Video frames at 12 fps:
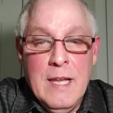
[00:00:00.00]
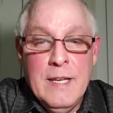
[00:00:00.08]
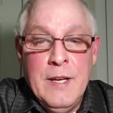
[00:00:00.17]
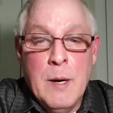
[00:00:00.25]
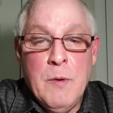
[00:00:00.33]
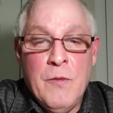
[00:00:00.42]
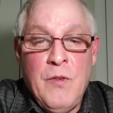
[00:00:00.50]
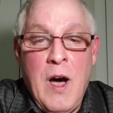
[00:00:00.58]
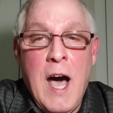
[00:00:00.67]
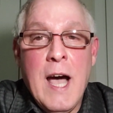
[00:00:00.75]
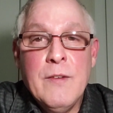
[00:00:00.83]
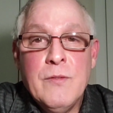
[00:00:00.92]
Number
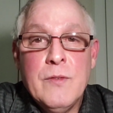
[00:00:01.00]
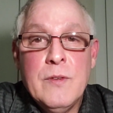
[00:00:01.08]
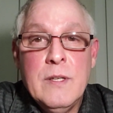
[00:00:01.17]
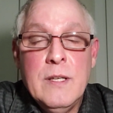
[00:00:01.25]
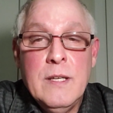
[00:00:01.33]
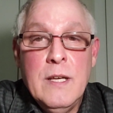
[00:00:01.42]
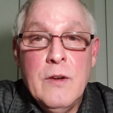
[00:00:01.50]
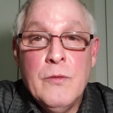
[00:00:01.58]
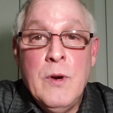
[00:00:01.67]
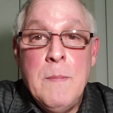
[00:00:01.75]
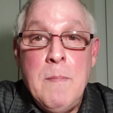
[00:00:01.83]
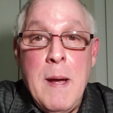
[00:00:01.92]
5,
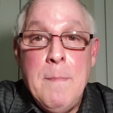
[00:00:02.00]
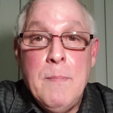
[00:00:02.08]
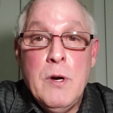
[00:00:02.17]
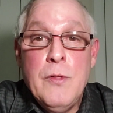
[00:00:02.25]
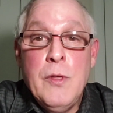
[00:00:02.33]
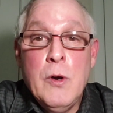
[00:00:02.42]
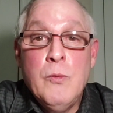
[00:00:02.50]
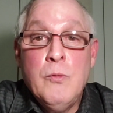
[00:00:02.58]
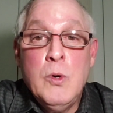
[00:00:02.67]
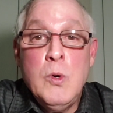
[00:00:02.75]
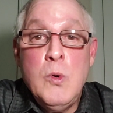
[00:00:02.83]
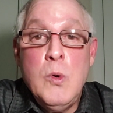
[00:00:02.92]
remember the
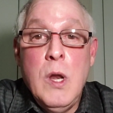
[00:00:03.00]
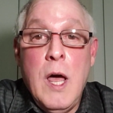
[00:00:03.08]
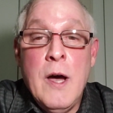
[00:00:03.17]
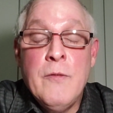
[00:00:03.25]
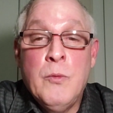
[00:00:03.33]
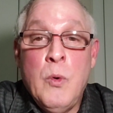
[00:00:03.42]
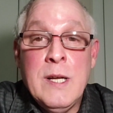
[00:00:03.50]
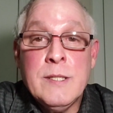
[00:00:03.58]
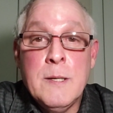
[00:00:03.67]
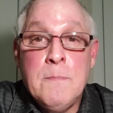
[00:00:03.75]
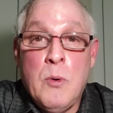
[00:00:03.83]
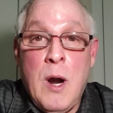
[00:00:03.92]
rule of
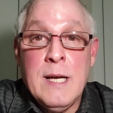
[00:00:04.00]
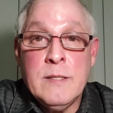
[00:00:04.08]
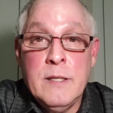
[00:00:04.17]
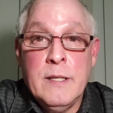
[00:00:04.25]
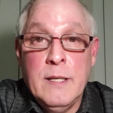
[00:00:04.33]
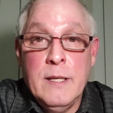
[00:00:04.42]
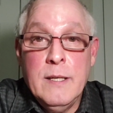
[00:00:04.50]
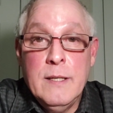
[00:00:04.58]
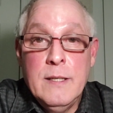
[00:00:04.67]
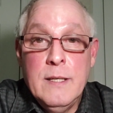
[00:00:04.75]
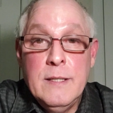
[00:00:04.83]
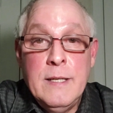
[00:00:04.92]
reciprocity.
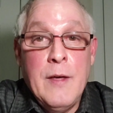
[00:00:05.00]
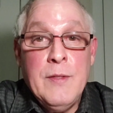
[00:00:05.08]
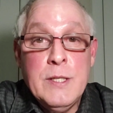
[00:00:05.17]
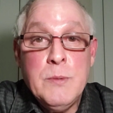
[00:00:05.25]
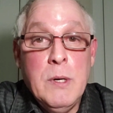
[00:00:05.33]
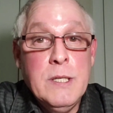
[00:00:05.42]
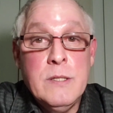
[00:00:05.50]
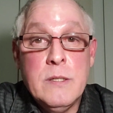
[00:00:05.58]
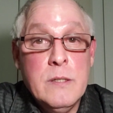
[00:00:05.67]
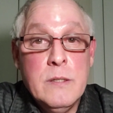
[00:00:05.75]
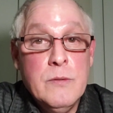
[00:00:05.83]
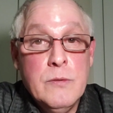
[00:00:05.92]
Now, this
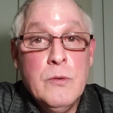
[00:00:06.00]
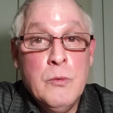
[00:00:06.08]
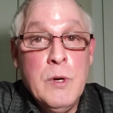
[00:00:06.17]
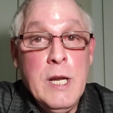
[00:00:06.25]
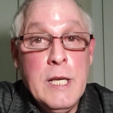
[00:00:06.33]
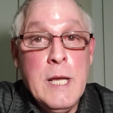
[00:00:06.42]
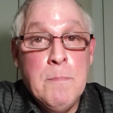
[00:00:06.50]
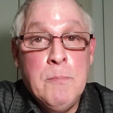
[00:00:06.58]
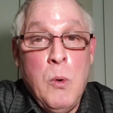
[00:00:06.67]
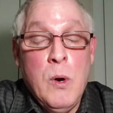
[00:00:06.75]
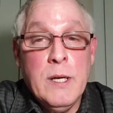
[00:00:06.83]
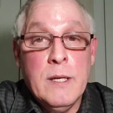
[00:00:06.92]
one's really
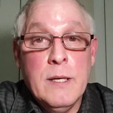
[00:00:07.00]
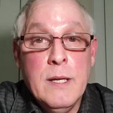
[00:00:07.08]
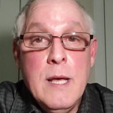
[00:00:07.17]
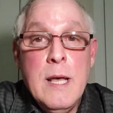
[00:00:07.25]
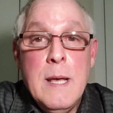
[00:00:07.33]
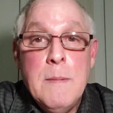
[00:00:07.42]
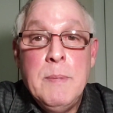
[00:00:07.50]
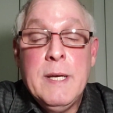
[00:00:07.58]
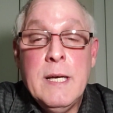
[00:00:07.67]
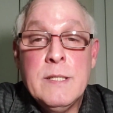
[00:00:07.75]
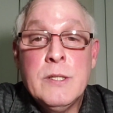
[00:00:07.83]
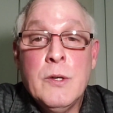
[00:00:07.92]
important
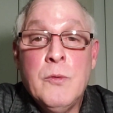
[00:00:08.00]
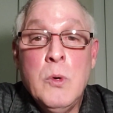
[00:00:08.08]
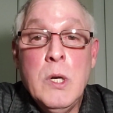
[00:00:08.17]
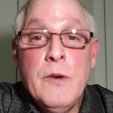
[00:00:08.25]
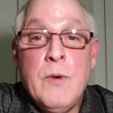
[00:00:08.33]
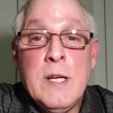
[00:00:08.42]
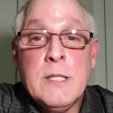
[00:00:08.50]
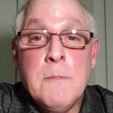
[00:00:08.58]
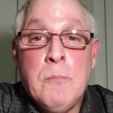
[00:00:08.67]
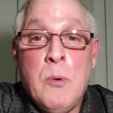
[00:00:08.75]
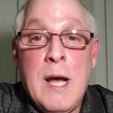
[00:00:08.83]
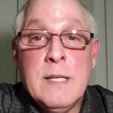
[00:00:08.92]
because the rule of
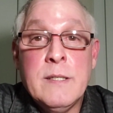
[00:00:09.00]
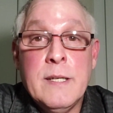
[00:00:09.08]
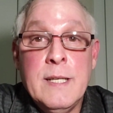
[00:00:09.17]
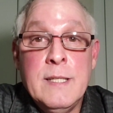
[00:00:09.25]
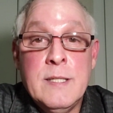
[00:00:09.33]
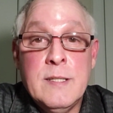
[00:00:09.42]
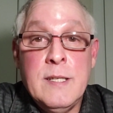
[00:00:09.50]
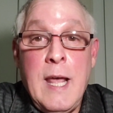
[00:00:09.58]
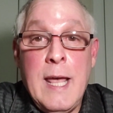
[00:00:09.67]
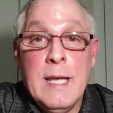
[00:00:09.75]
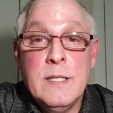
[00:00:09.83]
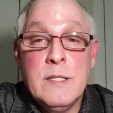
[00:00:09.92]
reciprocity
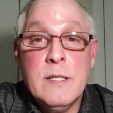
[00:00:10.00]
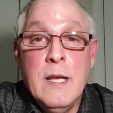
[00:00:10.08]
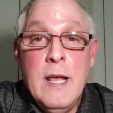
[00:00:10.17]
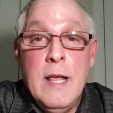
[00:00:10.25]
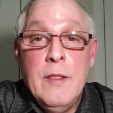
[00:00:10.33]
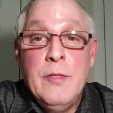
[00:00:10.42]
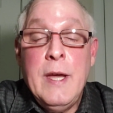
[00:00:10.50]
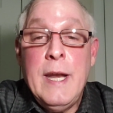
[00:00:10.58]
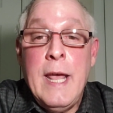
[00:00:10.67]
states that